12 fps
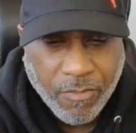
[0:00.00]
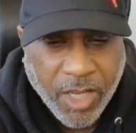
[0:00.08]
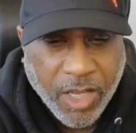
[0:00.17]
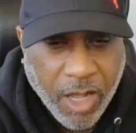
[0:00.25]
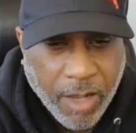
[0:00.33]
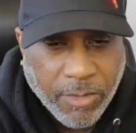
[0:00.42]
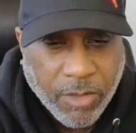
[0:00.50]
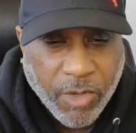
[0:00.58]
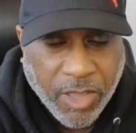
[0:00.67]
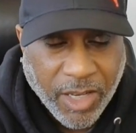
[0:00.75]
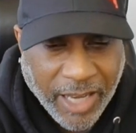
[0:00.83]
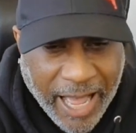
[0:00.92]
it comes
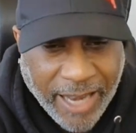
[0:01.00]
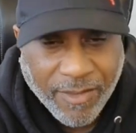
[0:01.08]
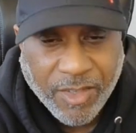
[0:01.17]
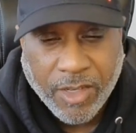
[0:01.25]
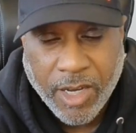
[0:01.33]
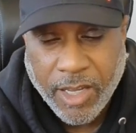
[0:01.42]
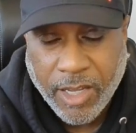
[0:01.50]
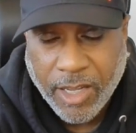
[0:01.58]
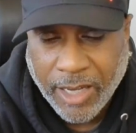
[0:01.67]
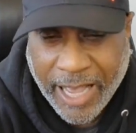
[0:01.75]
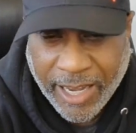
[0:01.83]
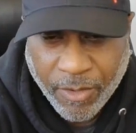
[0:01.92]
with a lot of study, a
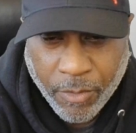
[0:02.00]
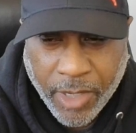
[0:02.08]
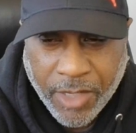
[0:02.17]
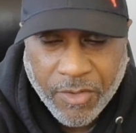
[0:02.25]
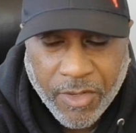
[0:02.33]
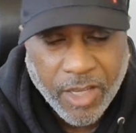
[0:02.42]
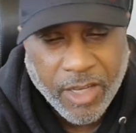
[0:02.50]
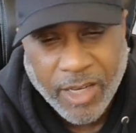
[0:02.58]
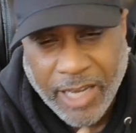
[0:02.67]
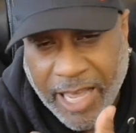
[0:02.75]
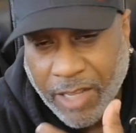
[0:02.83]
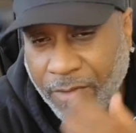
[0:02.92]
lot of reasoning, and
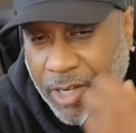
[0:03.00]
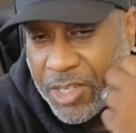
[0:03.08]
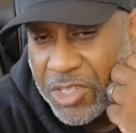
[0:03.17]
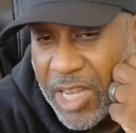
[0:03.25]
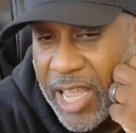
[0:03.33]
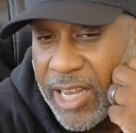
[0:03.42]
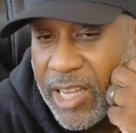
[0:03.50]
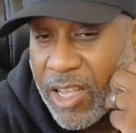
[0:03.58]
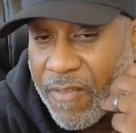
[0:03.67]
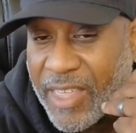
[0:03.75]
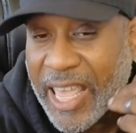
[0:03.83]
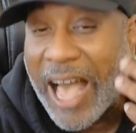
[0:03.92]
a lot of understanding
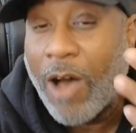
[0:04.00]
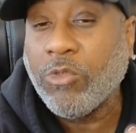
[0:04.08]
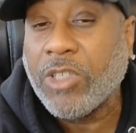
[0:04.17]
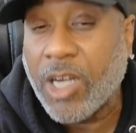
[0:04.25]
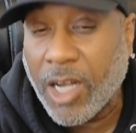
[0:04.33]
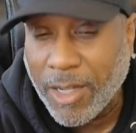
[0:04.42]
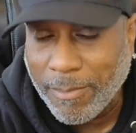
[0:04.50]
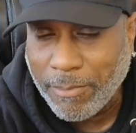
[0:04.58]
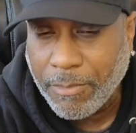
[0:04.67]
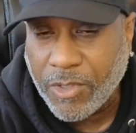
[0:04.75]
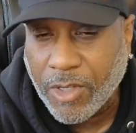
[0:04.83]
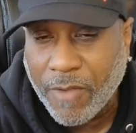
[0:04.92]
of the
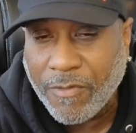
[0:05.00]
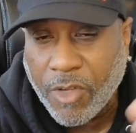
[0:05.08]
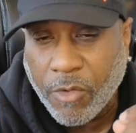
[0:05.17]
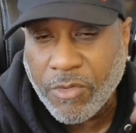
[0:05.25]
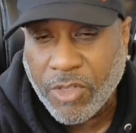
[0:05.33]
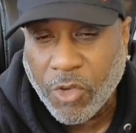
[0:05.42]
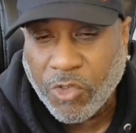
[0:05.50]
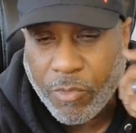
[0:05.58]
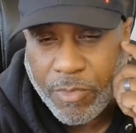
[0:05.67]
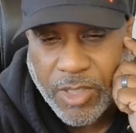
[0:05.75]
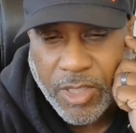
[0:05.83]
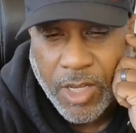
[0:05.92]
outcomes of certain social